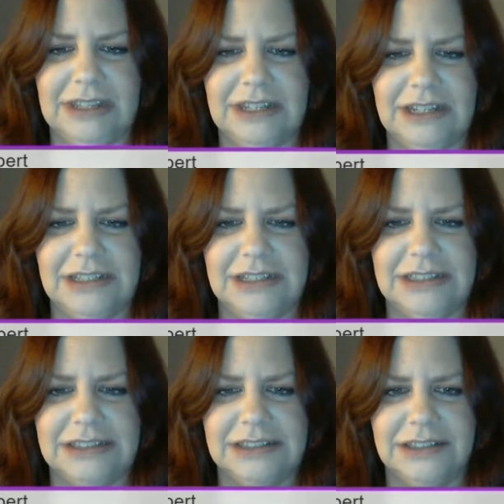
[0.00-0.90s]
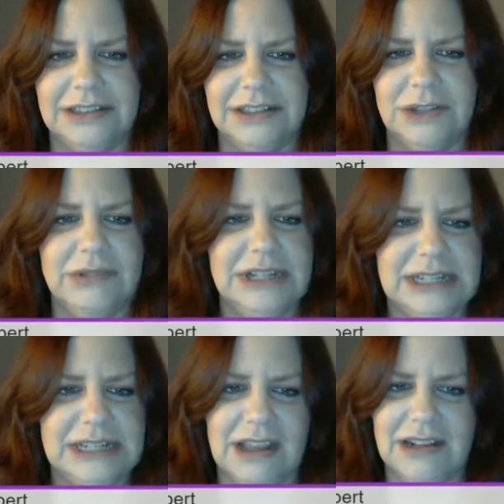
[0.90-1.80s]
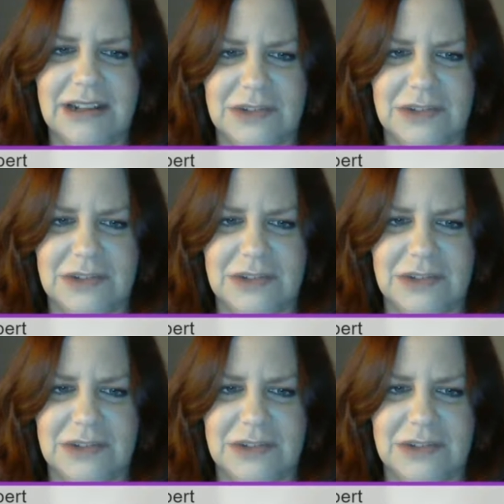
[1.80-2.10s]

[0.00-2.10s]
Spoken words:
the green dots, sort